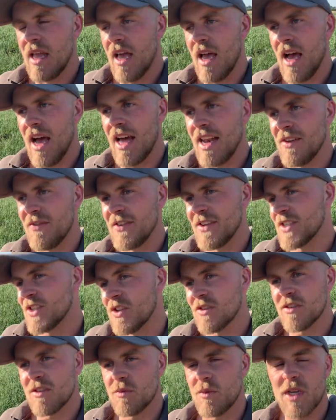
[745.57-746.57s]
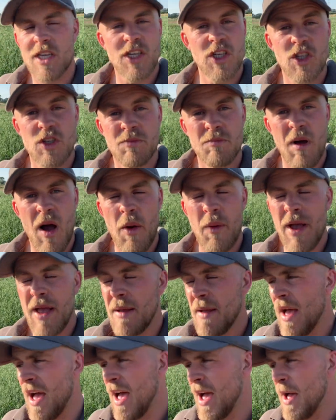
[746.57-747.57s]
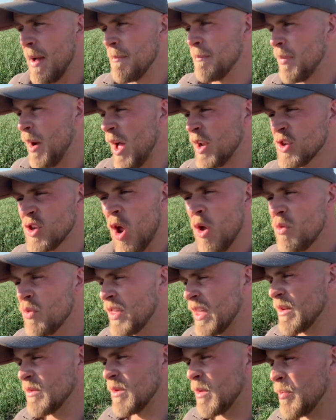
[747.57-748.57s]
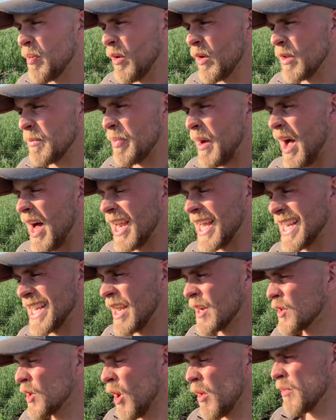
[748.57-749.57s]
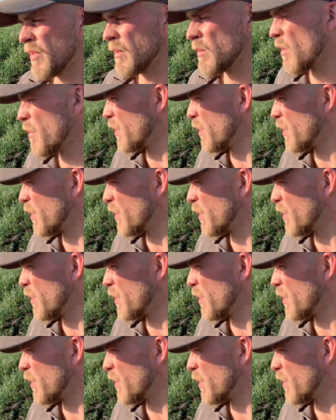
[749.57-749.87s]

and if it doesn't, we can just mow it. But I don't think we'll put the barley in, I don't think we'll